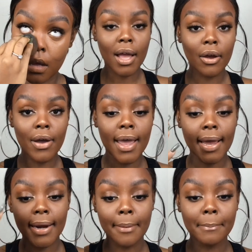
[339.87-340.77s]
I go
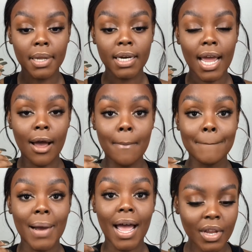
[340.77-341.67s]
ahead and blend out
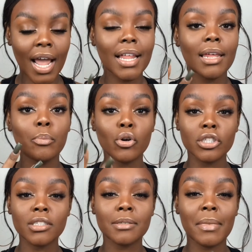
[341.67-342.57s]
my highlighted
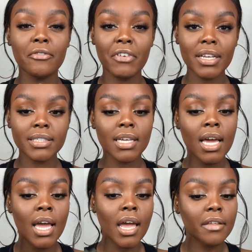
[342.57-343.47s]
portions of my face
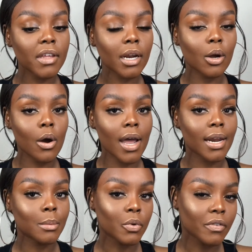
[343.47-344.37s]
and then I go
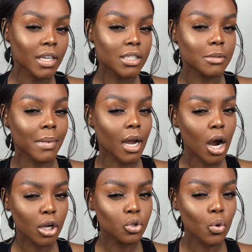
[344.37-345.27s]
ahead and move into my
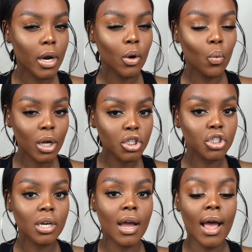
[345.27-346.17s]
contouring,
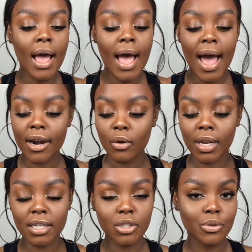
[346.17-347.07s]
which I don't
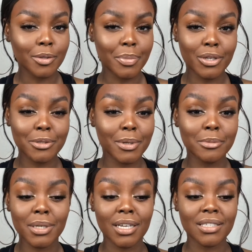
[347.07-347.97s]
like to use a beauty
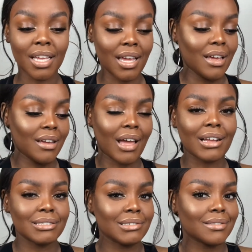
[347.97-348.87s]
sponge because
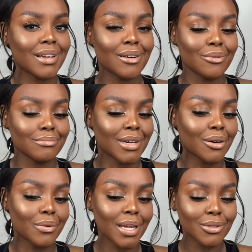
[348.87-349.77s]
I
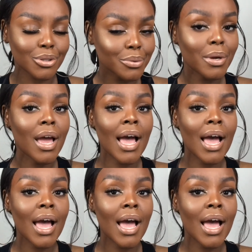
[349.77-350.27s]
don't like to.